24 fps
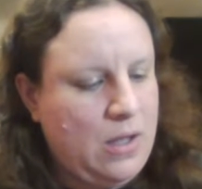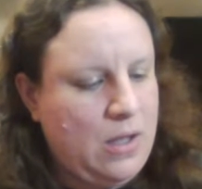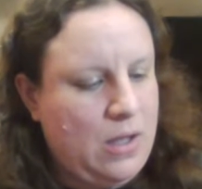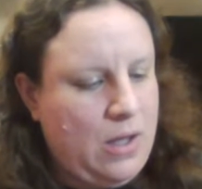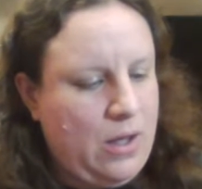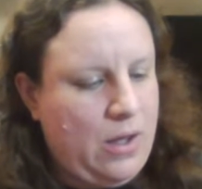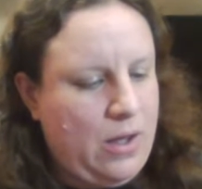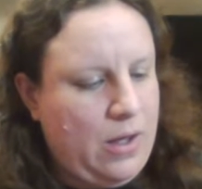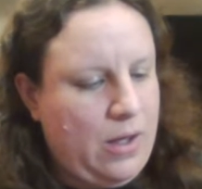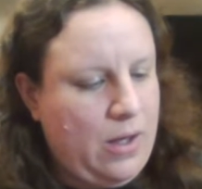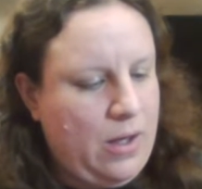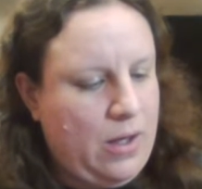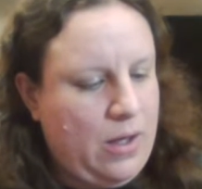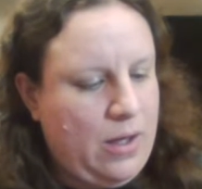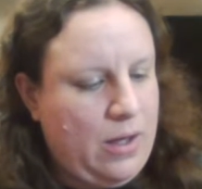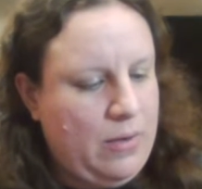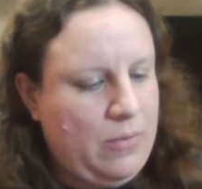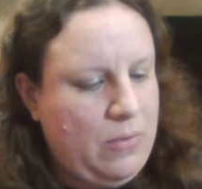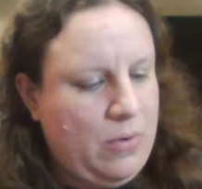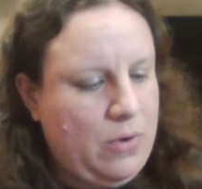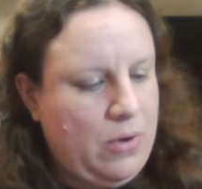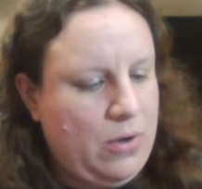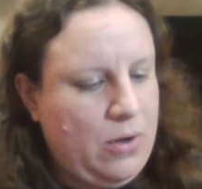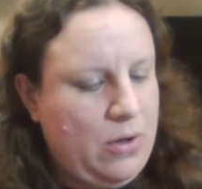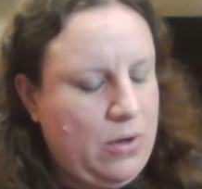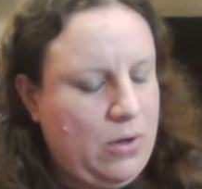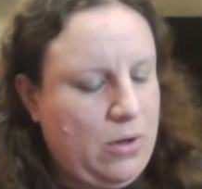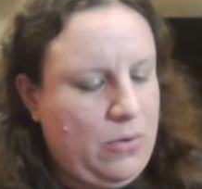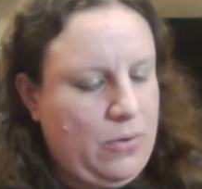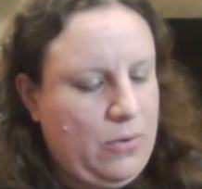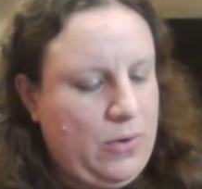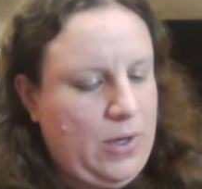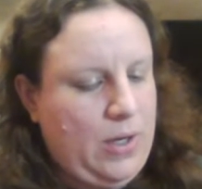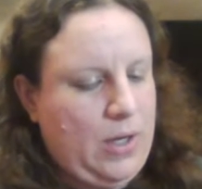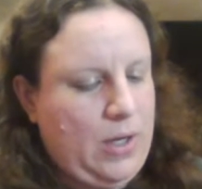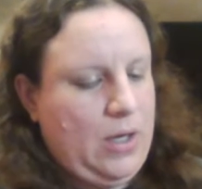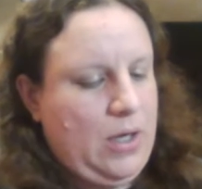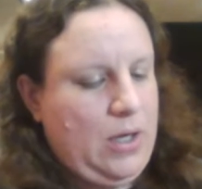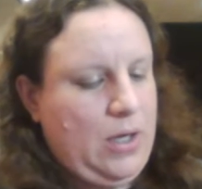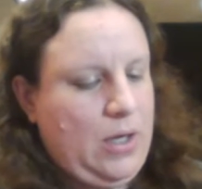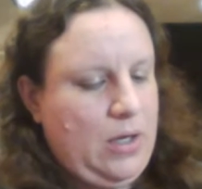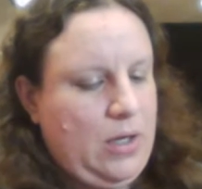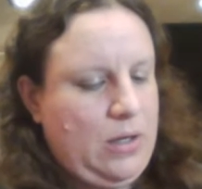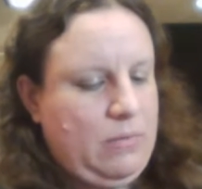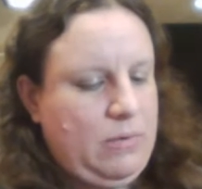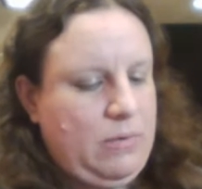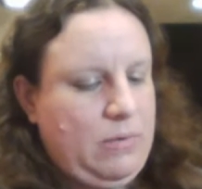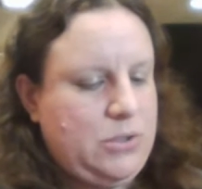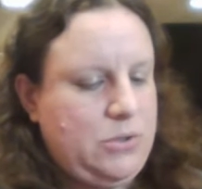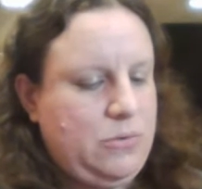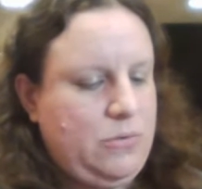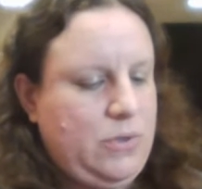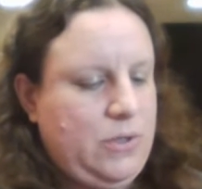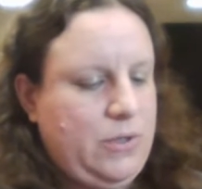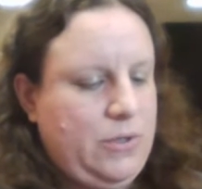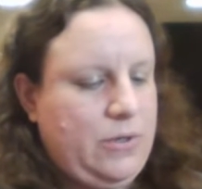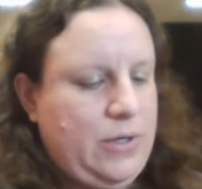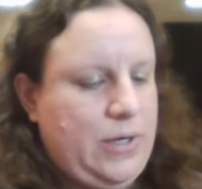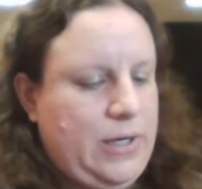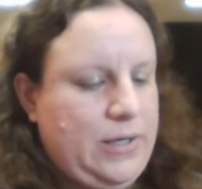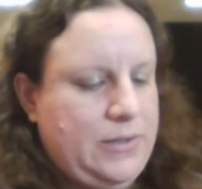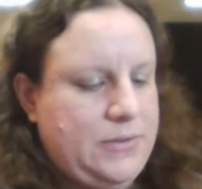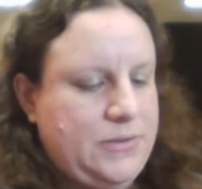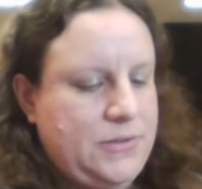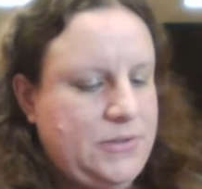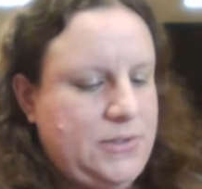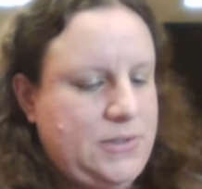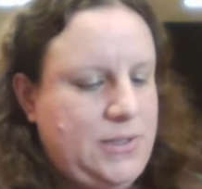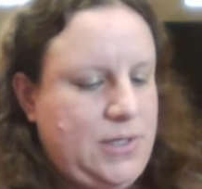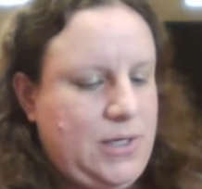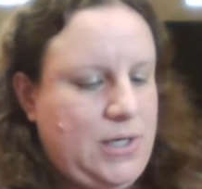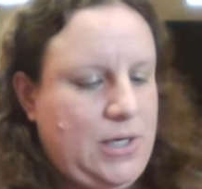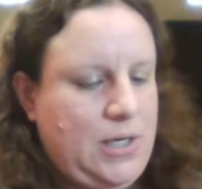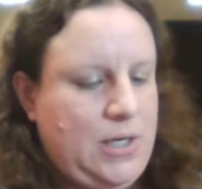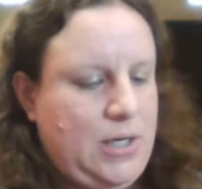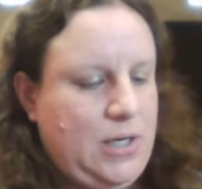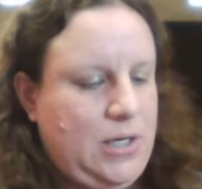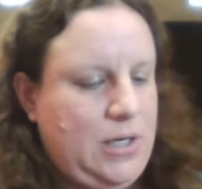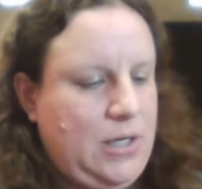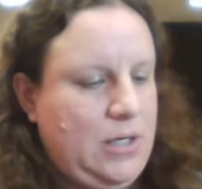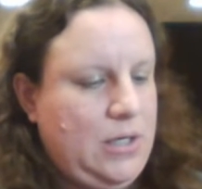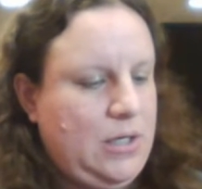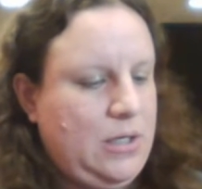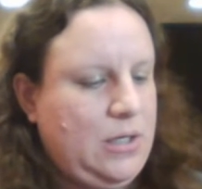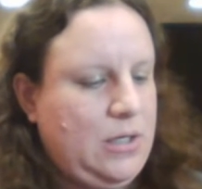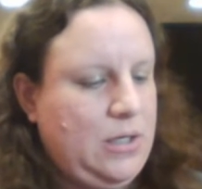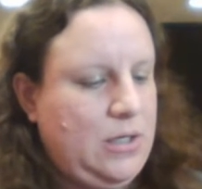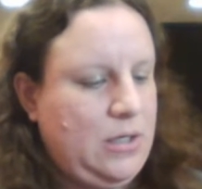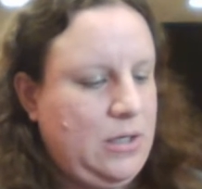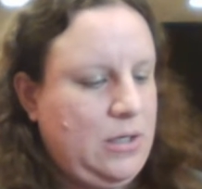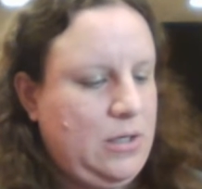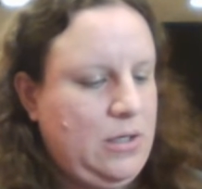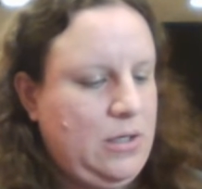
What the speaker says: Okay, let me do another ST. A